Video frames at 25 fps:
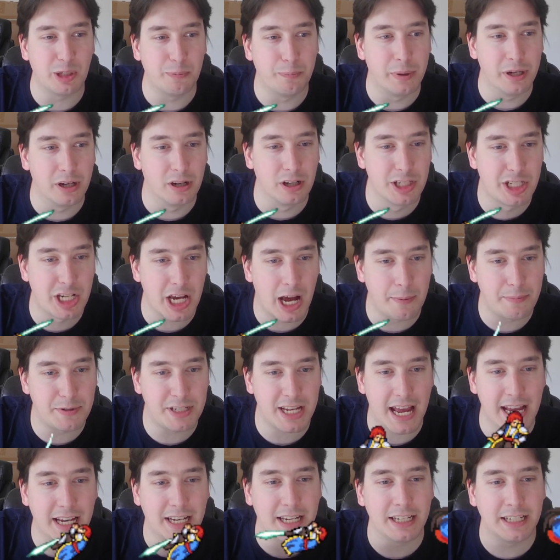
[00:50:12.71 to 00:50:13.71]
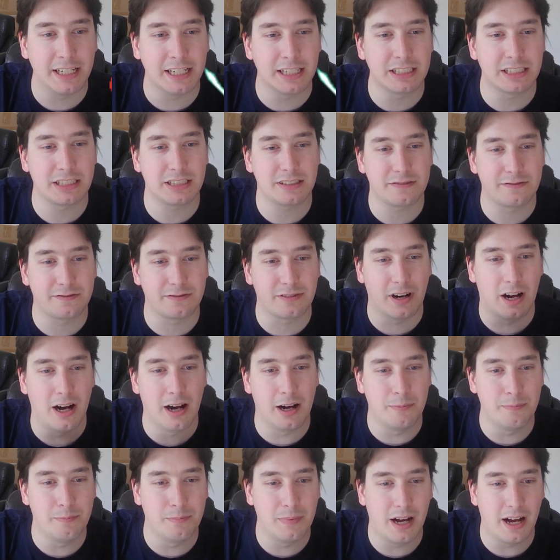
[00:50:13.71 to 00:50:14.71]
builds up tankiness
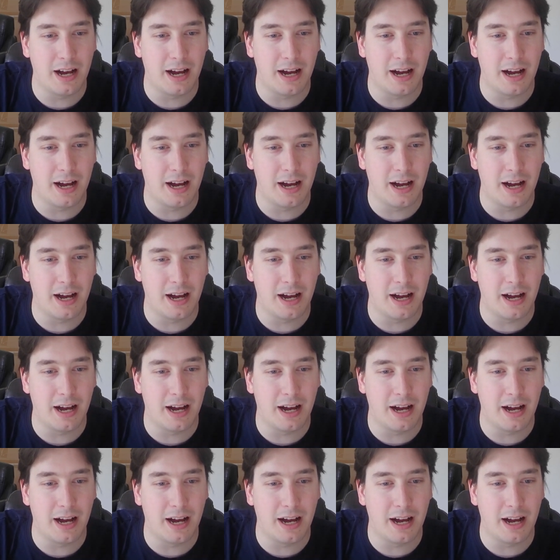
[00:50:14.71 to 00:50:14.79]
from...